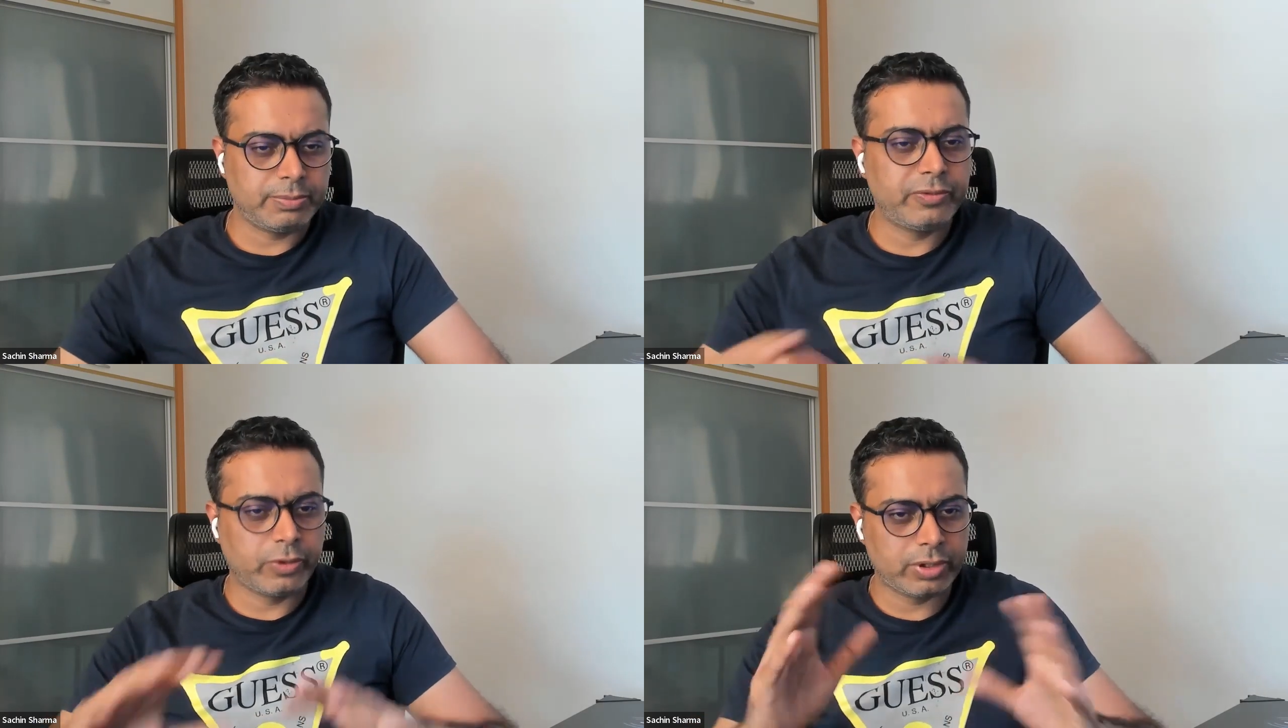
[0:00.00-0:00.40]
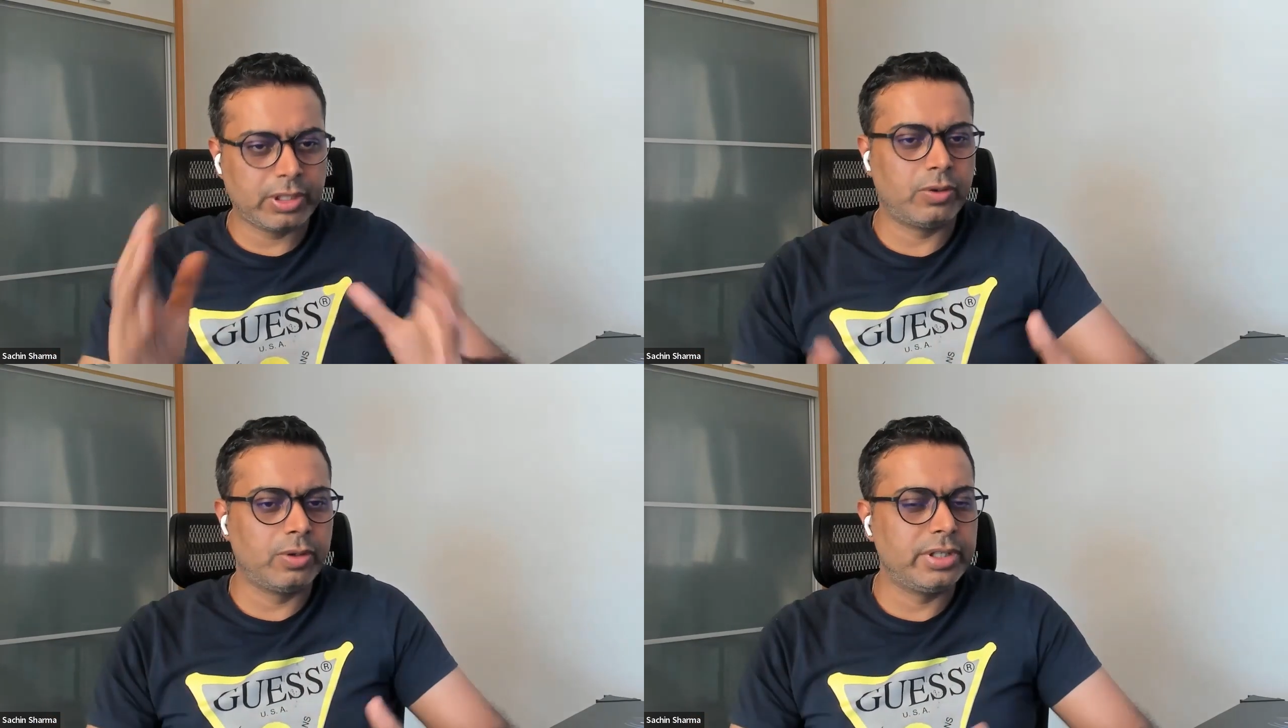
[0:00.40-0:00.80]
before the
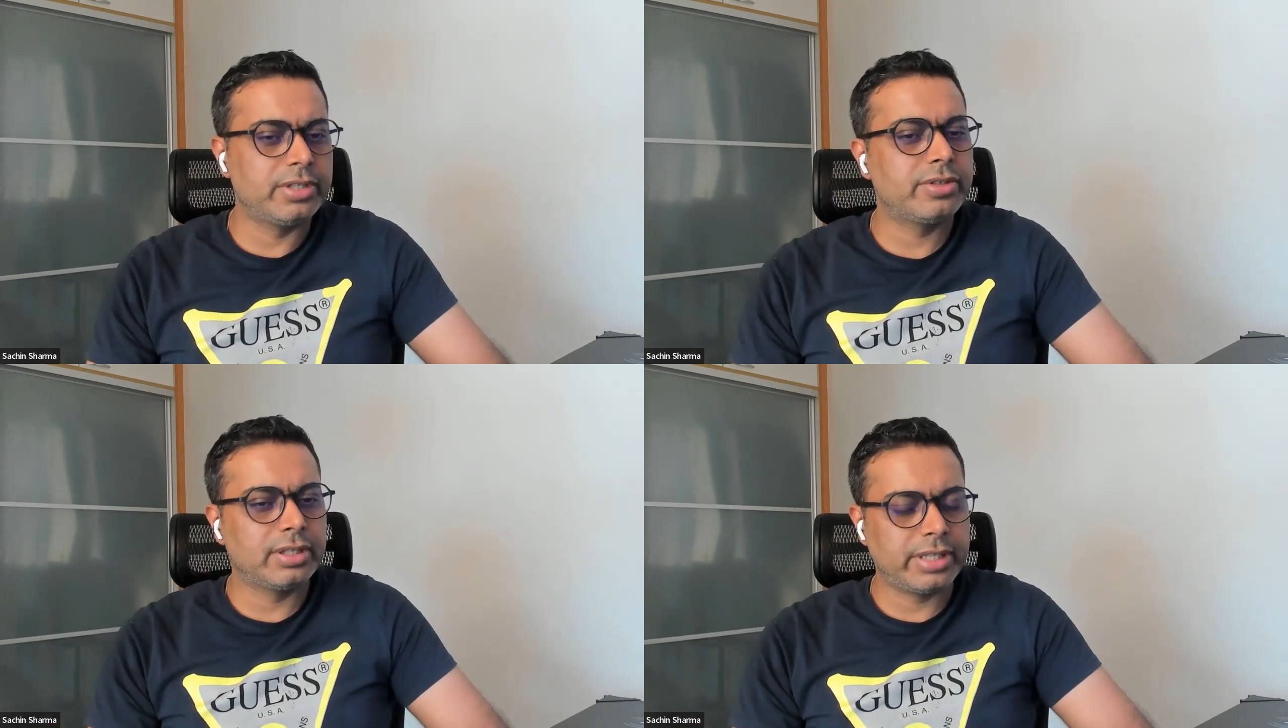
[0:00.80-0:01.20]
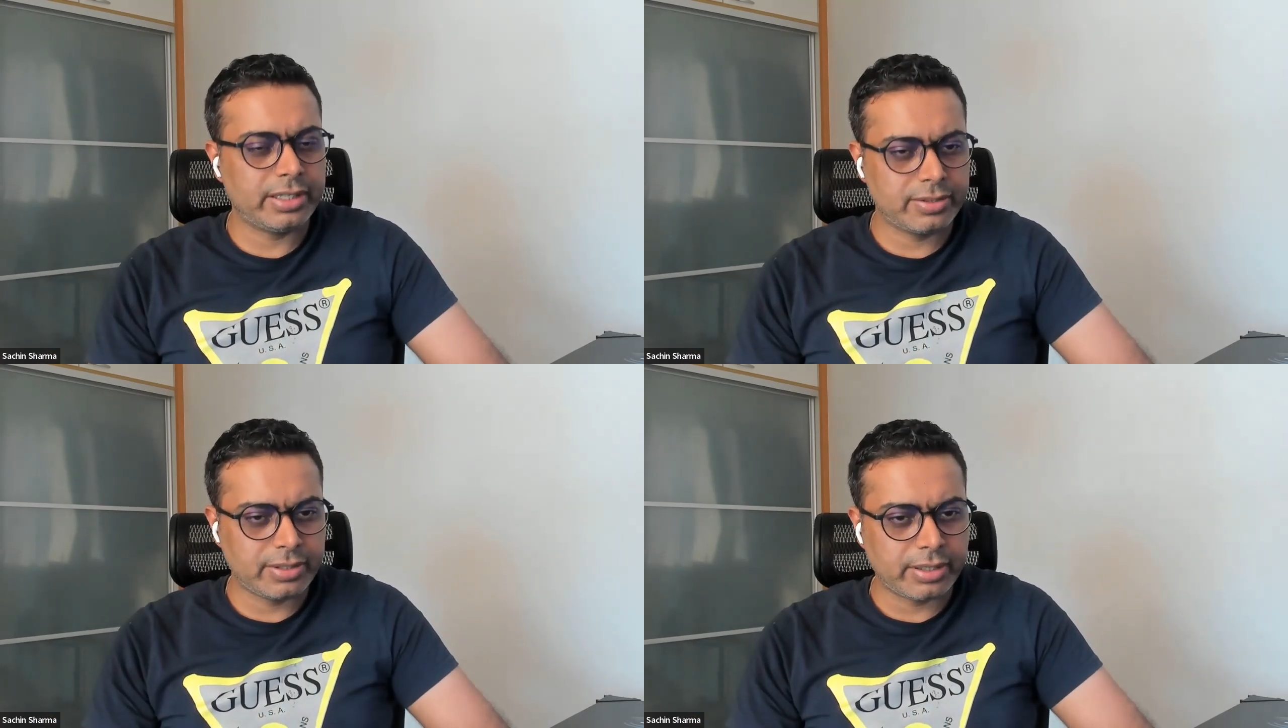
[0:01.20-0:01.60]
whole digital
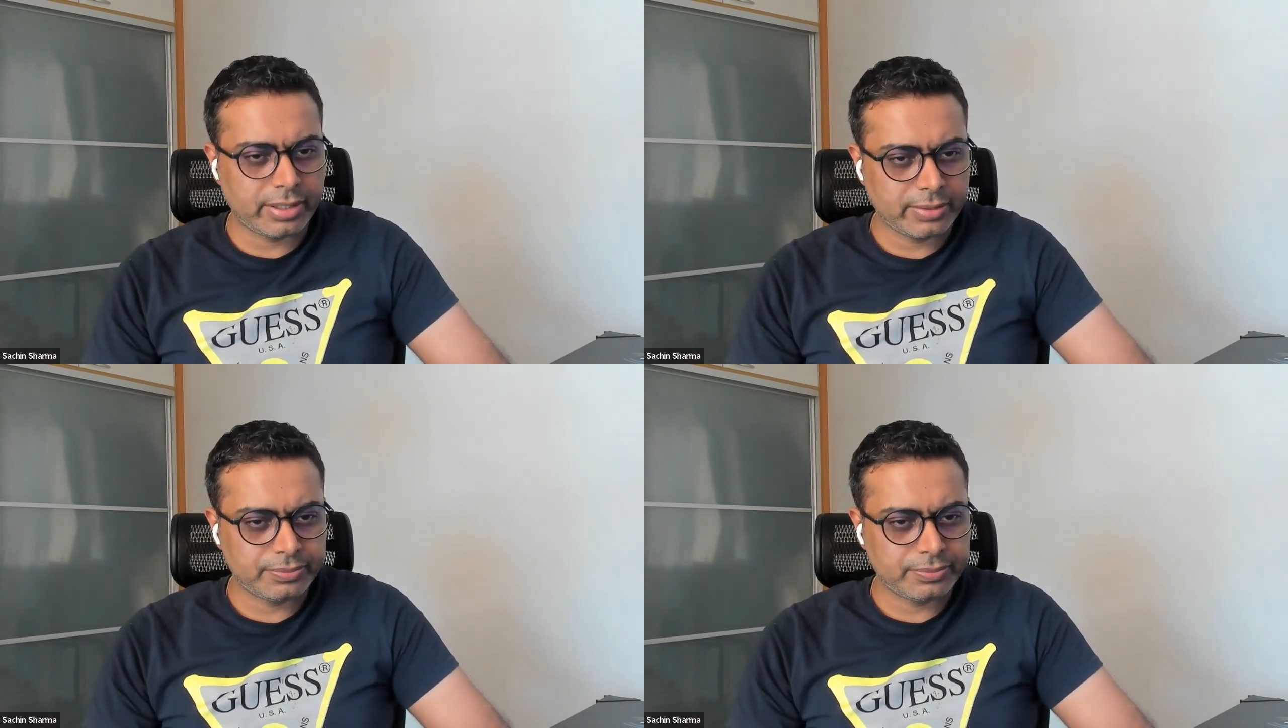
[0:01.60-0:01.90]
thing started.